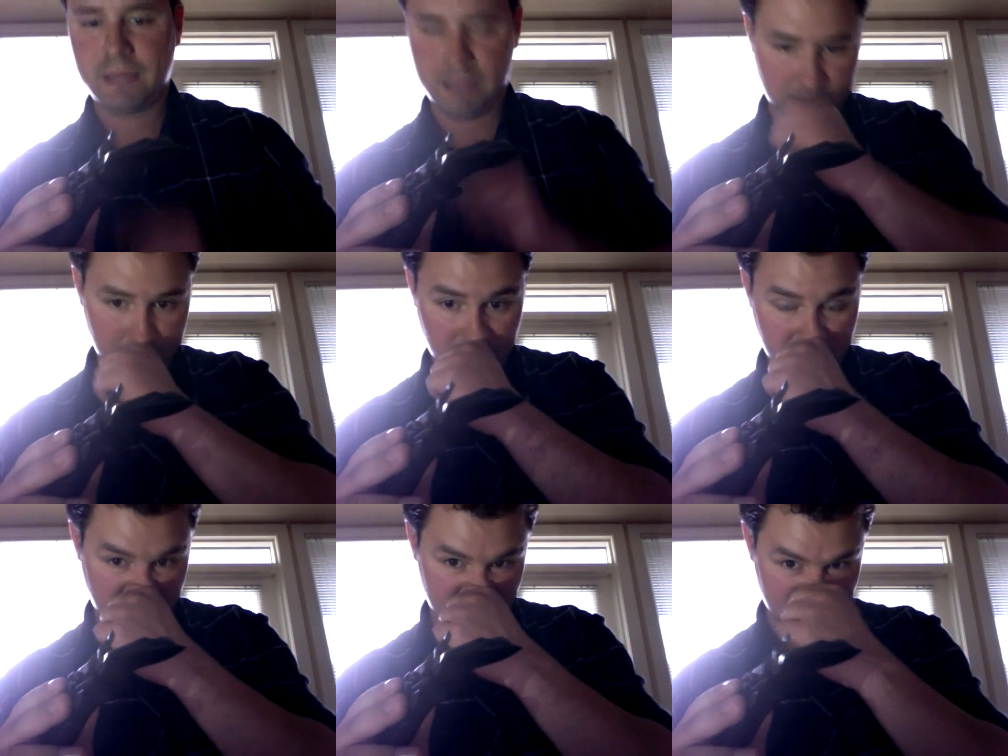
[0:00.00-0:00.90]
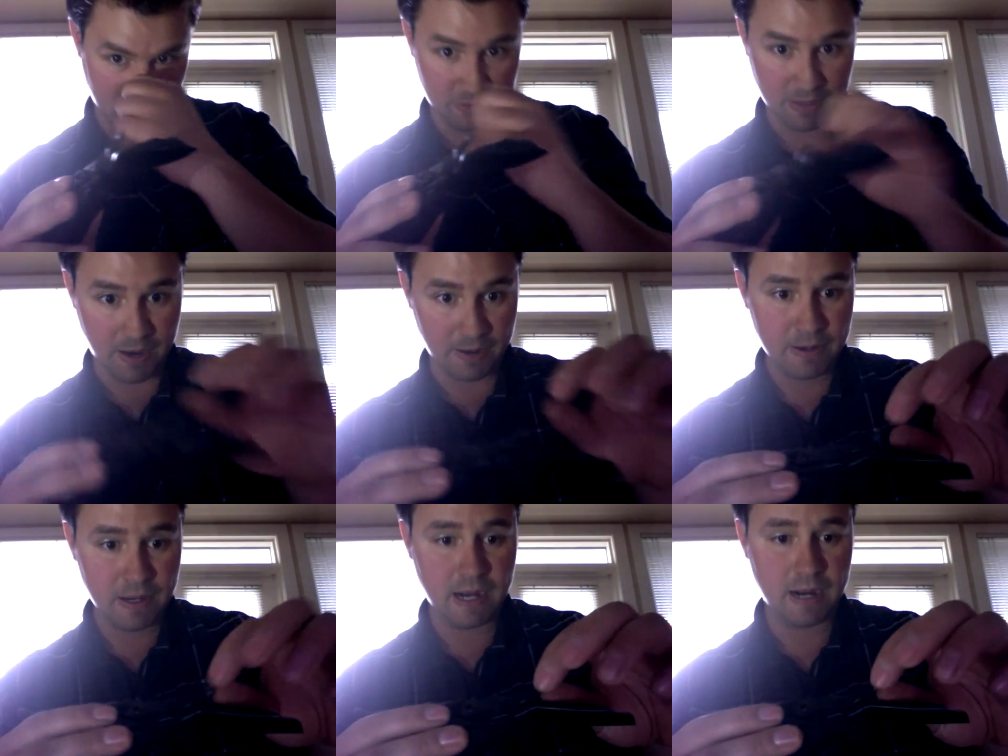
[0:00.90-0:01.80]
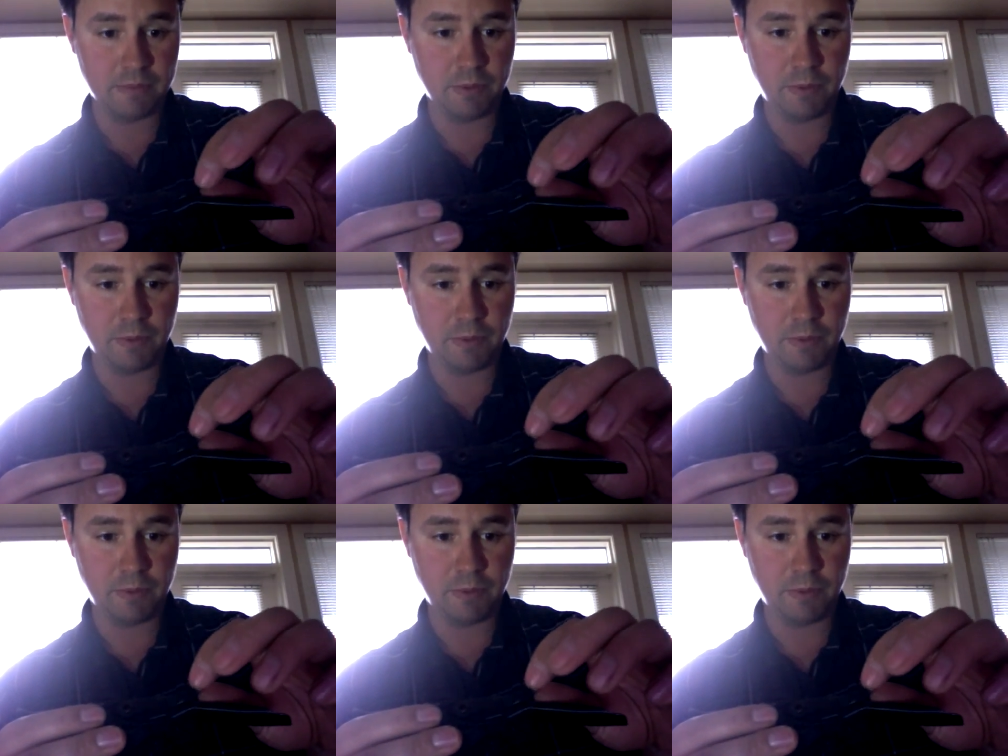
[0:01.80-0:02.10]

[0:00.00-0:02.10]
It remains down there. The